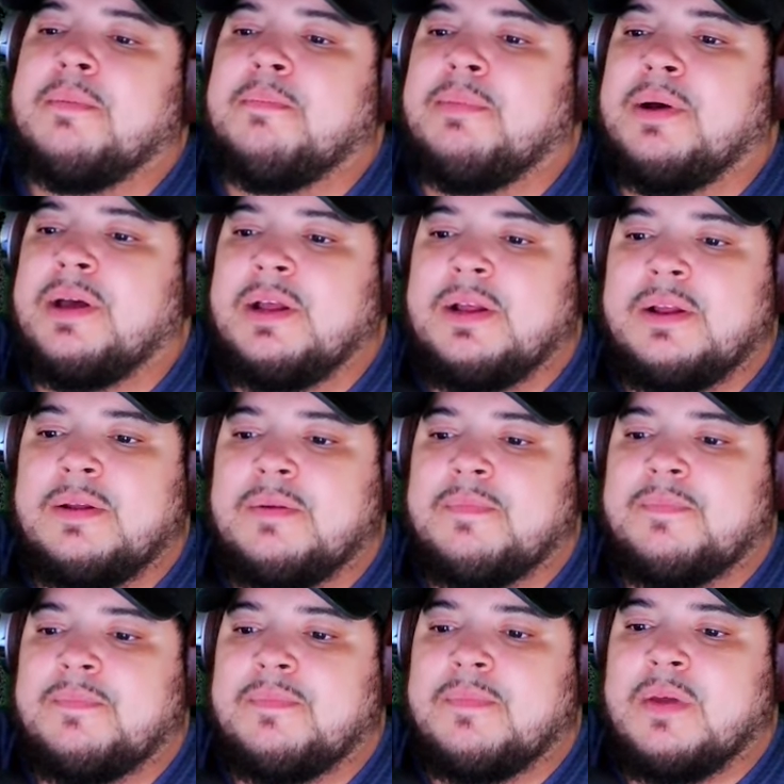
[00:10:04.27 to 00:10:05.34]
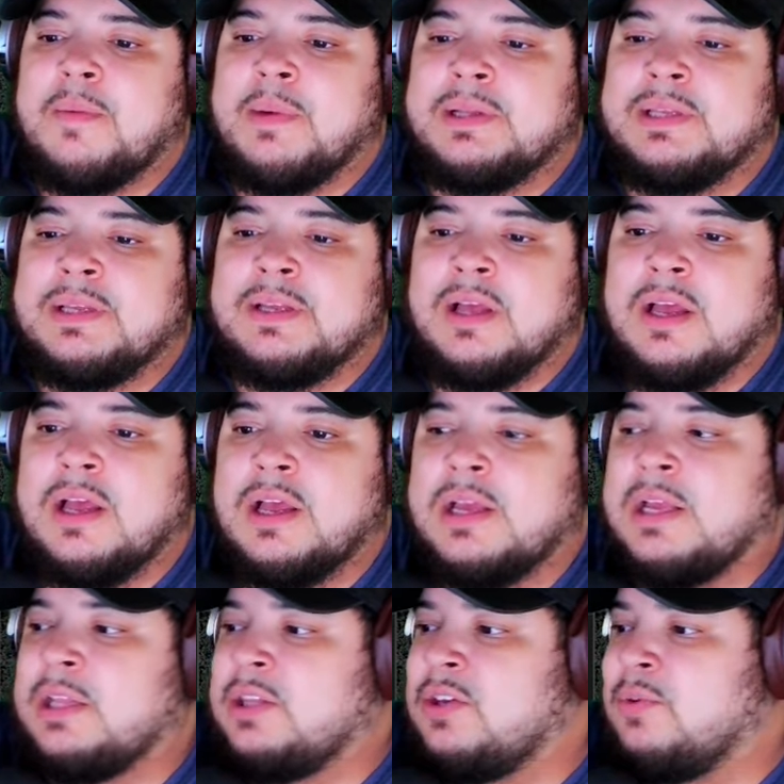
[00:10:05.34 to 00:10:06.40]
But I'm about to uh,
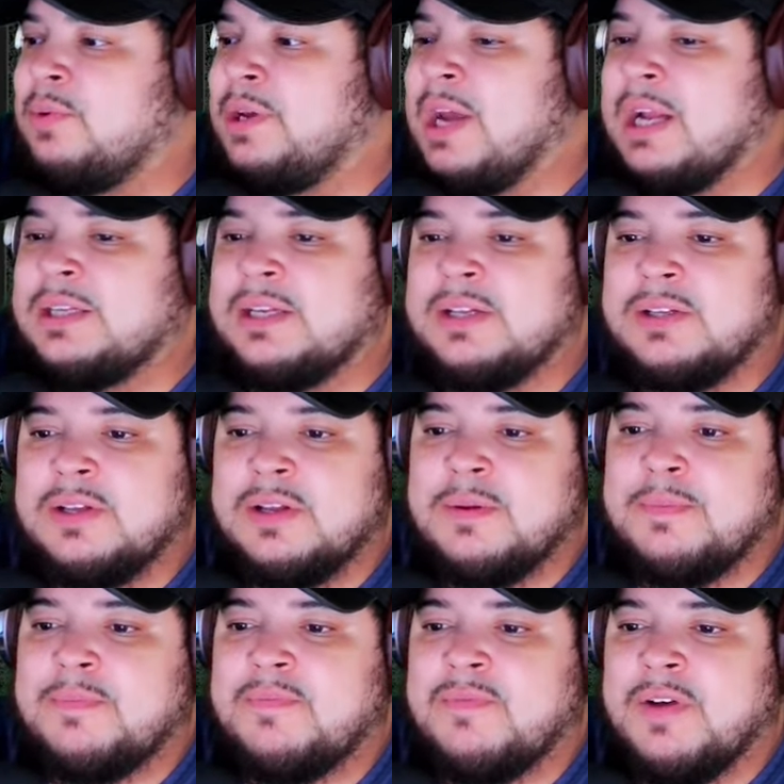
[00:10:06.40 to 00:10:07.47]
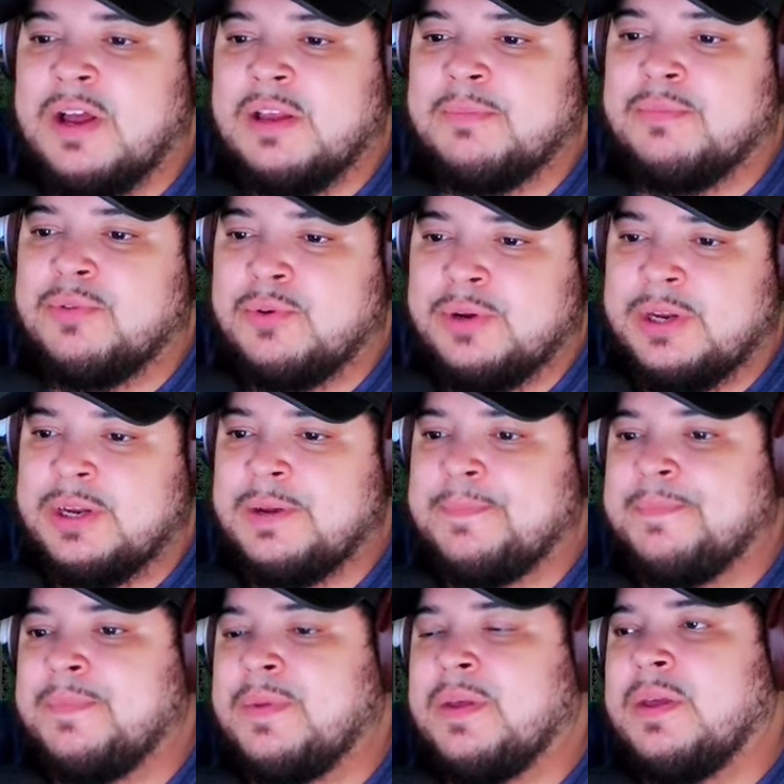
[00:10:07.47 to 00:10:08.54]
get to reacting to Volume Three,
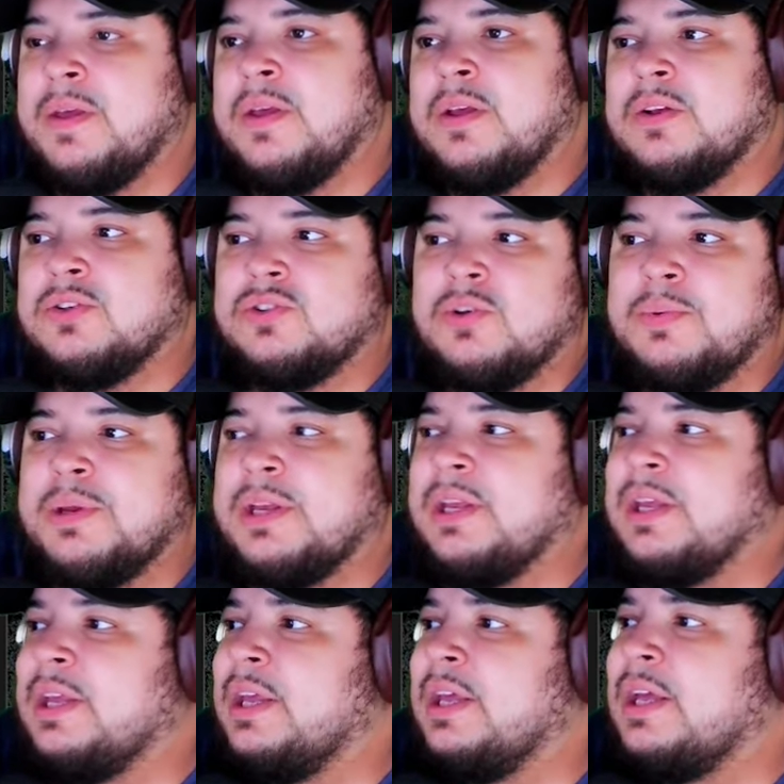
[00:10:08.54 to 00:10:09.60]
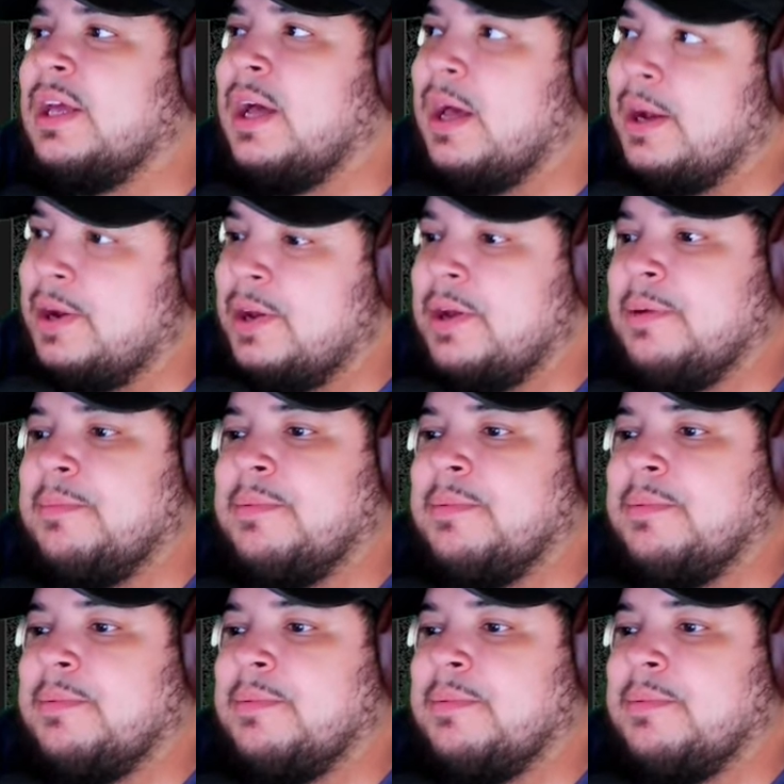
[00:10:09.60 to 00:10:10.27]
so we can get caught up.